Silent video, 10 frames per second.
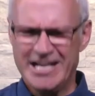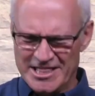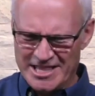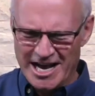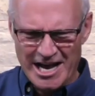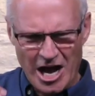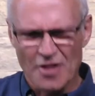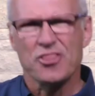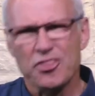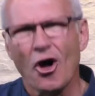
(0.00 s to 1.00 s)
the
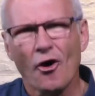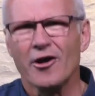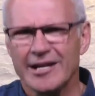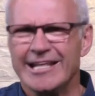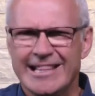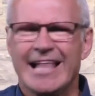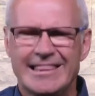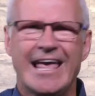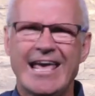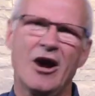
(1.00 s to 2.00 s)
authority
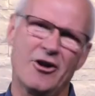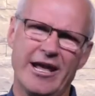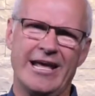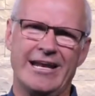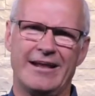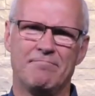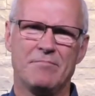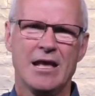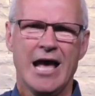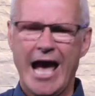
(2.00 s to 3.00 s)
that they are in,
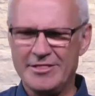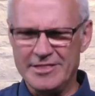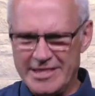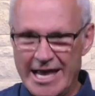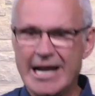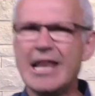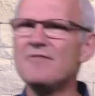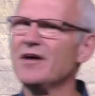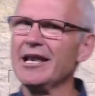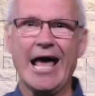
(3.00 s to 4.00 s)
and they
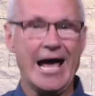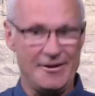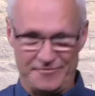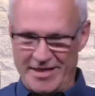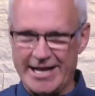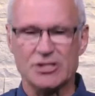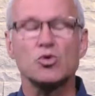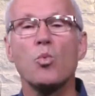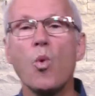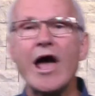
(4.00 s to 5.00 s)
live a life that is
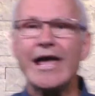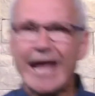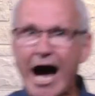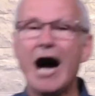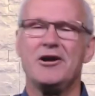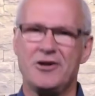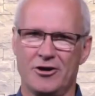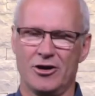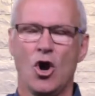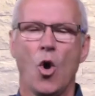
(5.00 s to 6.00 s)
way
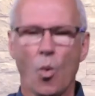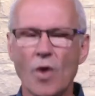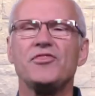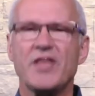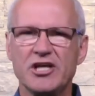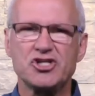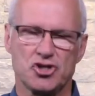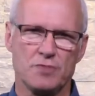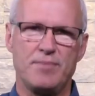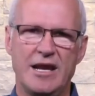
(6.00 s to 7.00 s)
under what they
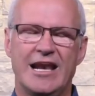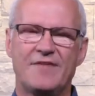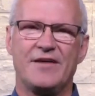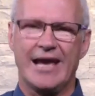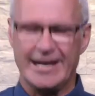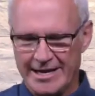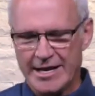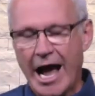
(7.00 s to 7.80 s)
should be living. And